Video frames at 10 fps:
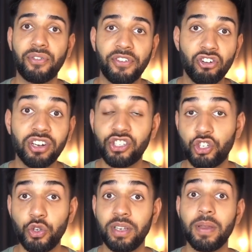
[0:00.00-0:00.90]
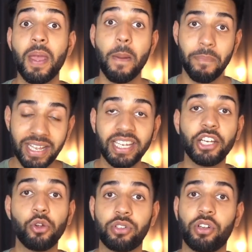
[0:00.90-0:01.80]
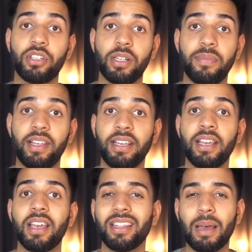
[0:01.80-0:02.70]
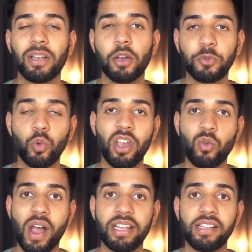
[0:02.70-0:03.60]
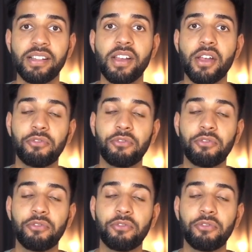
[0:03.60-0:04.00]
if you're a student making notes on something, that becomes worthwhile.